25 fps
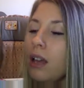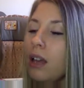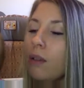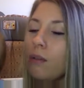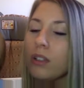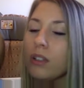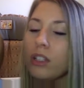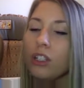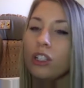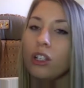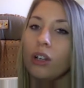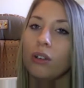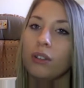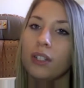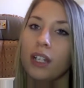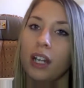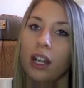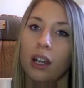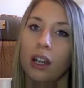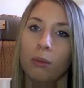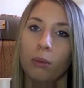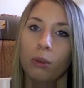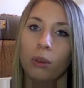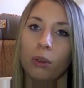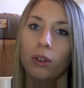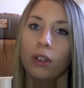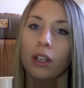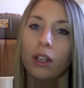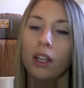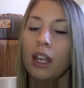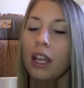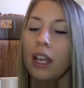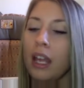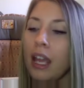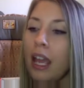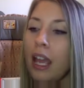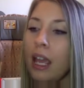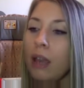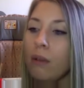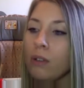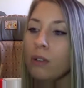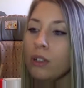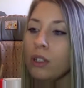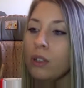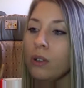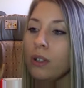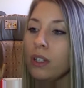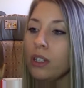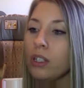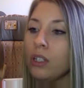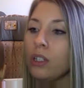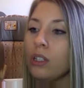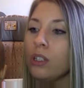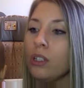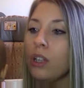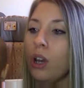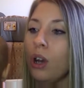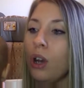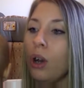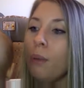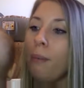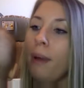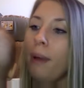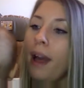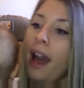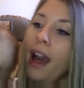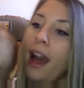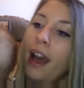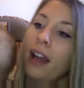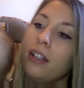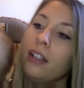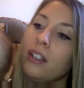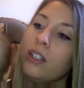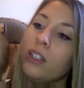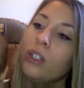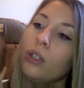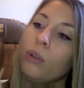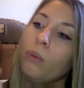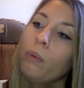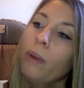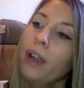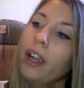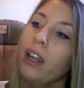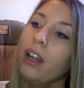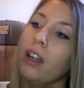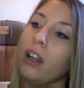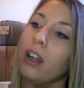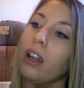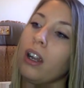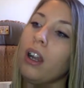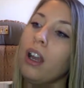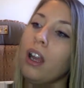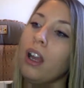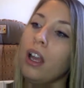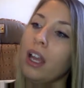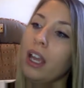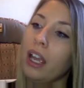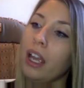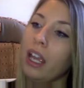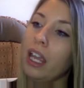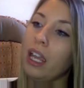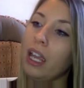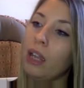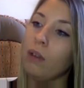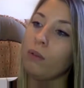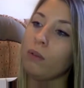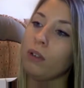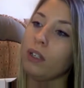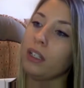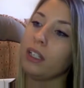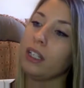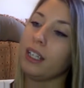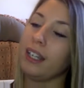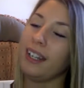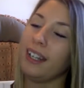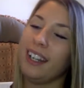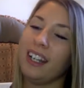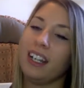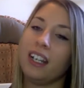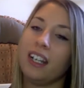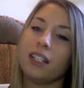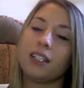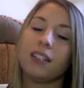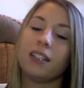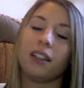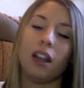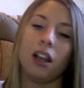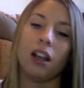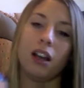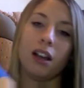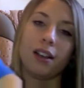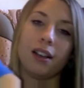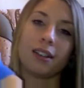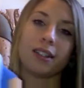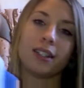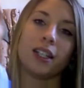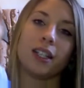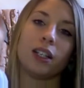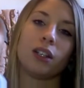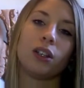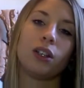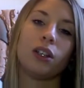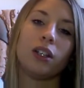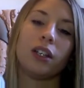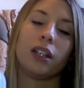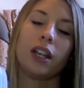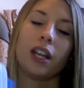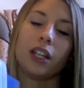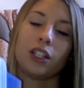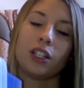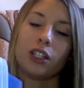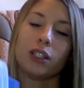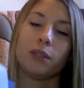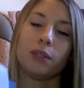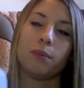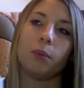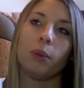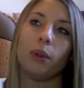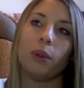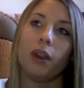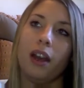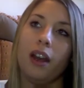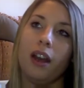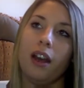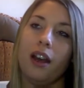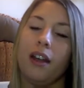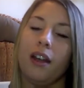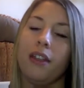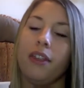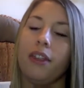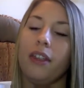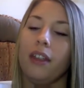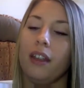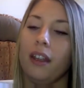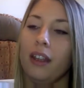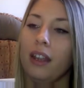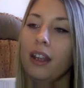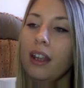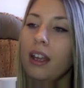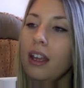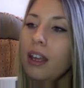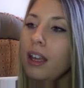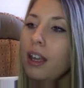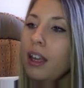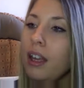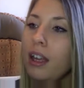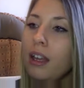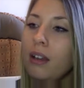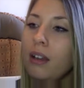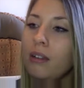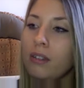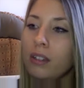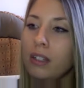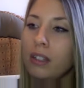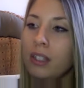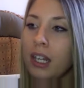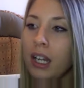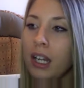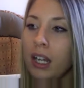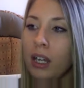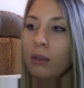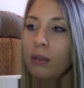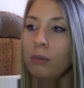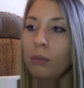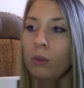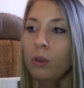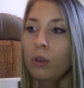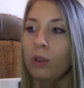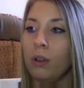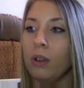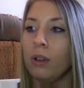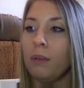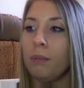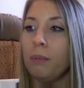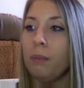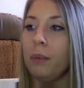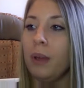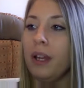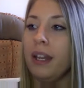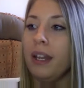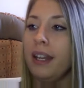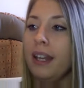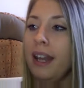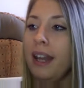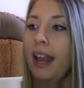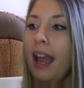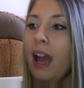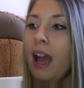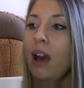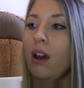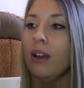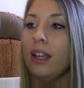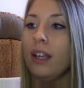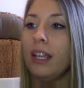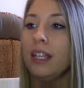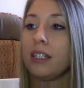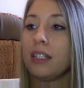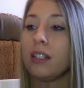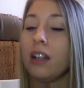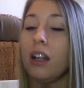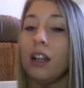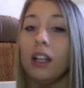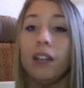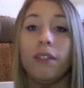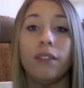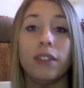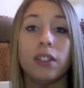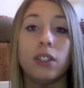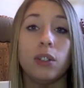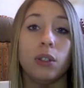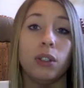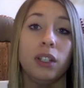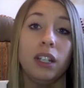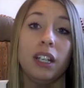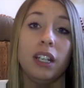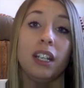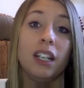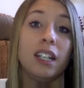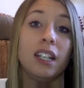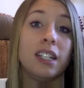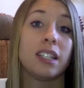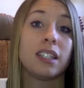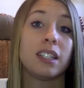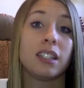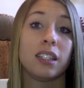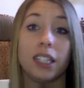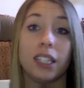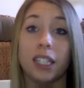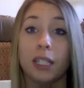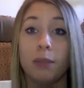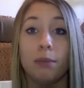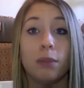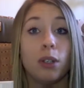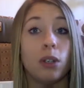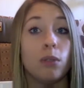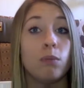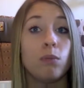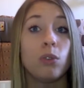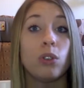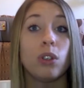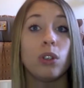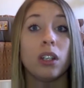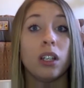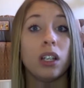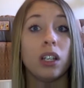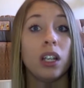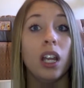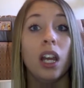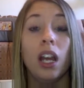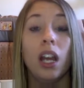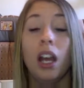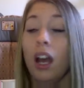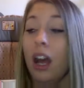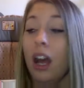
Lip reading: It was so terrible. He would do it so bad to where he would get it in his lungs and he couldn't catch his breath, and it was terrible. But now he's not even doing it in his sleep no more.